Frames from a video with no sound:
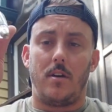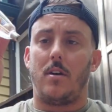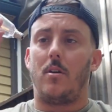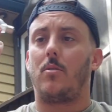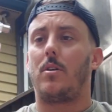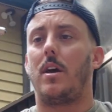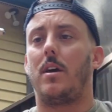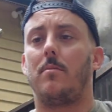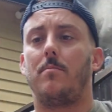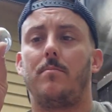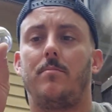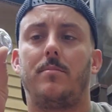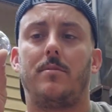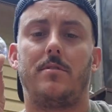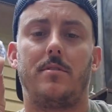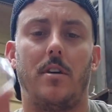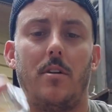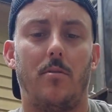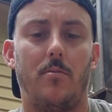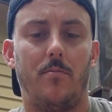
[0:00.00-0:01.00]
Okay,
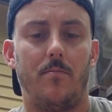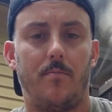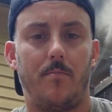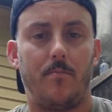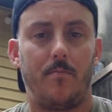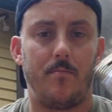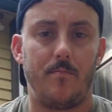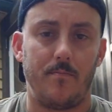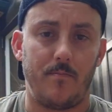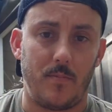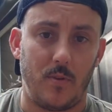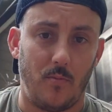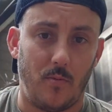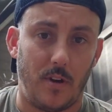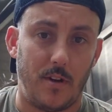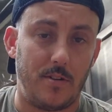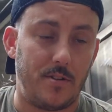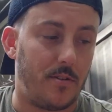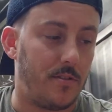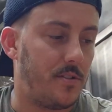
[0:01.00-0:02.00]
so you want
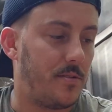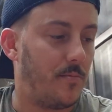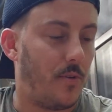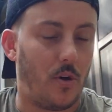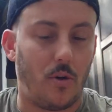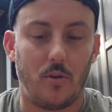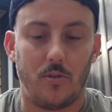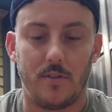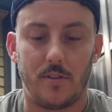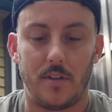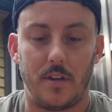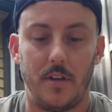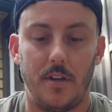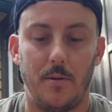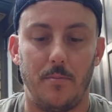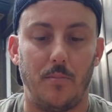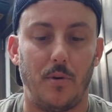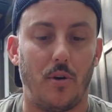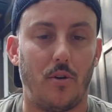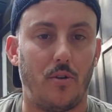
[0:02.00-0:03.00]
to drill some holes in your
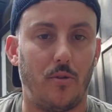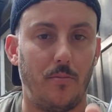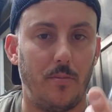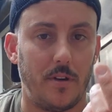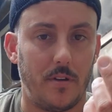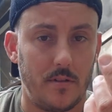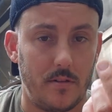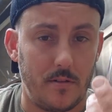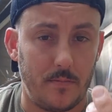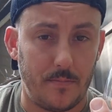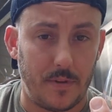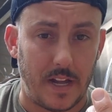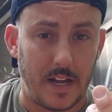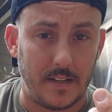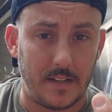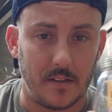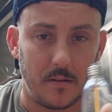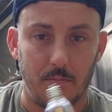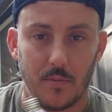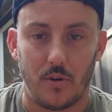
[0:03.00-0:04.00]
bulb,
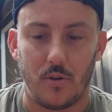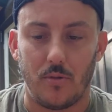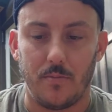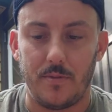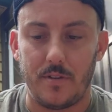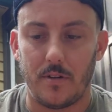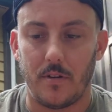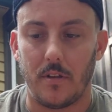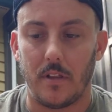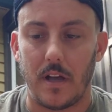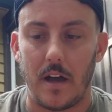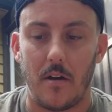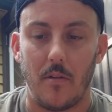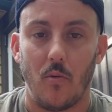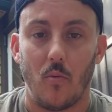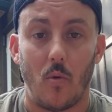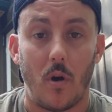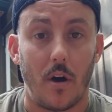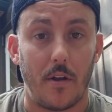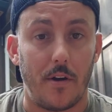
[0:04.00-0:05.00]
plastic bulb, to allow the
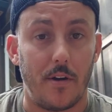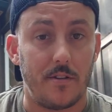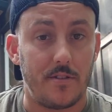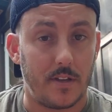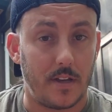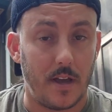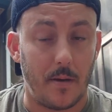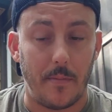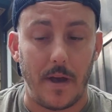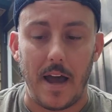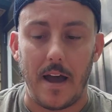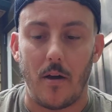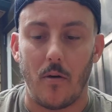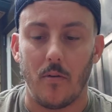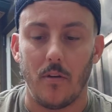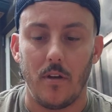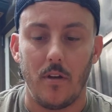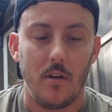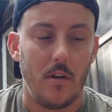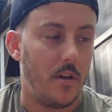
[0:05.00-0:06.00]
water to come out.
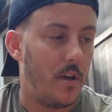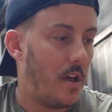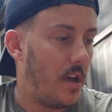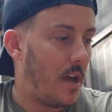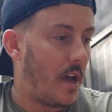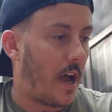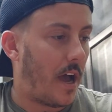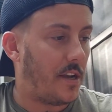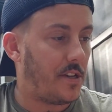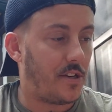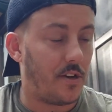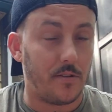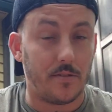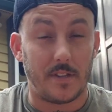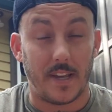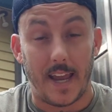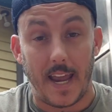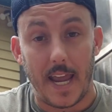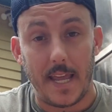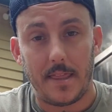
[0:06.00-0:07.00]
I chose
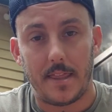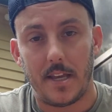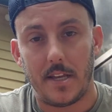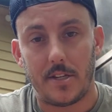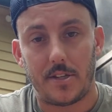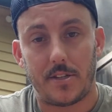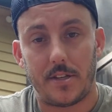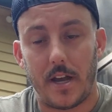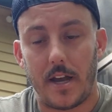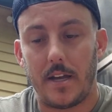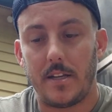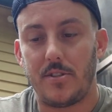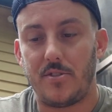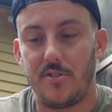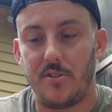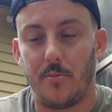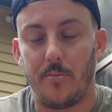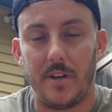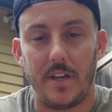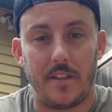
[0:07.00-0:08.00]
an 1/8 inch size
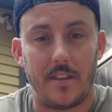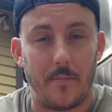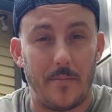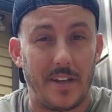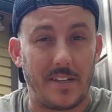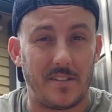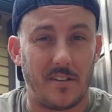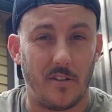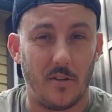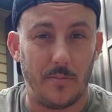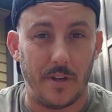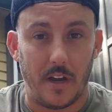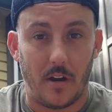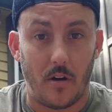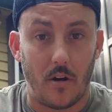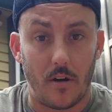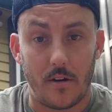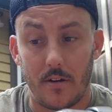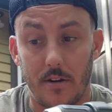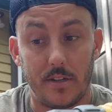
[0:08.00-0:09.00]
drill bit. That makes it a little bit
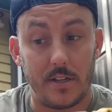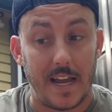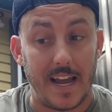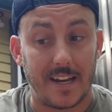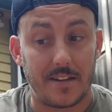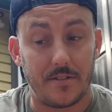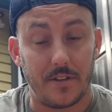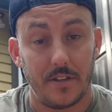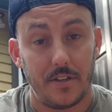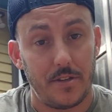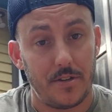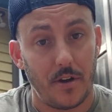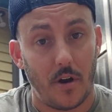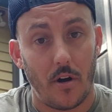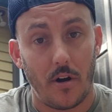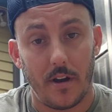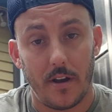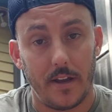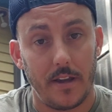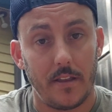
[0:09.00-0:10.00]
harder to actually
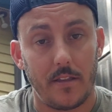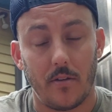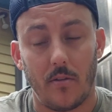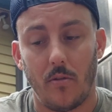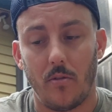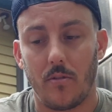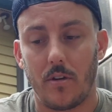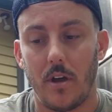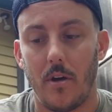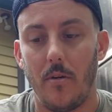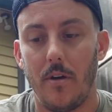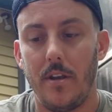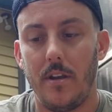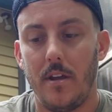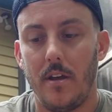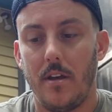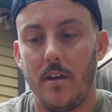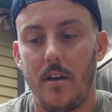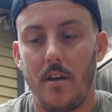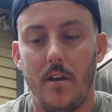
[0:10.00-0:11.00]
start and get the hole going.
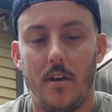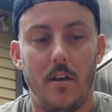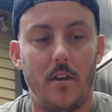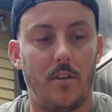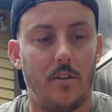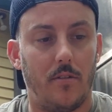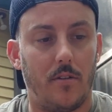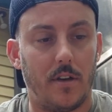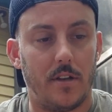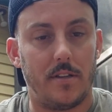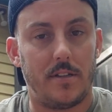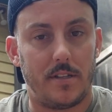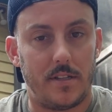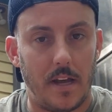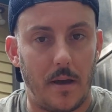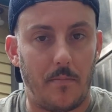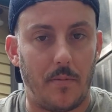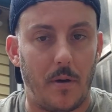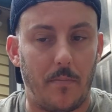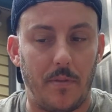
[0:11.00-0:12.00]
You could
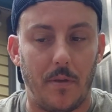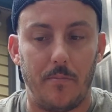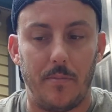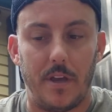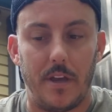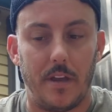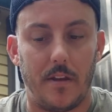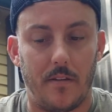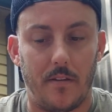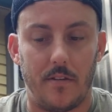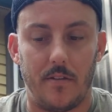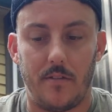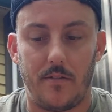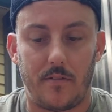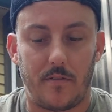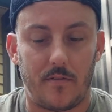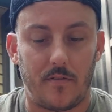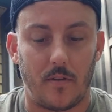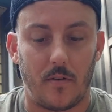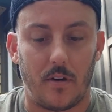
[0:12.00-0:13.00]
step up the bit and
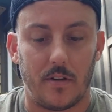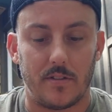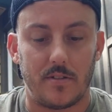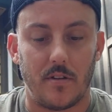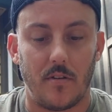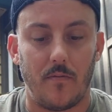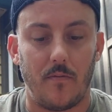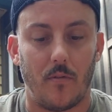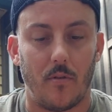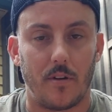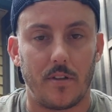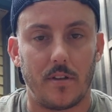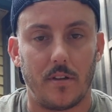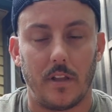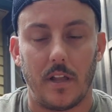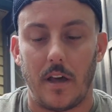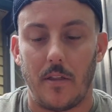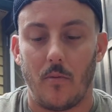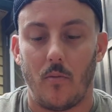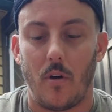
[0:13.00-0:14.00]
so on and so forth to
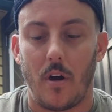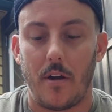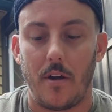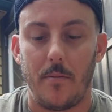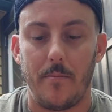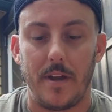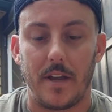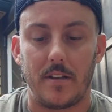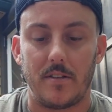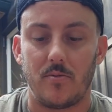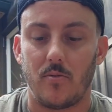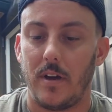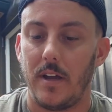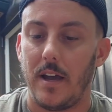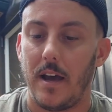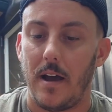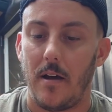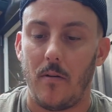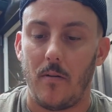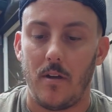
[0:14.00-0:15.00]
allow the water to make its way
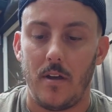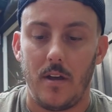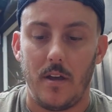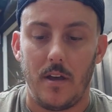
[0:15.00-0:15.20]
out.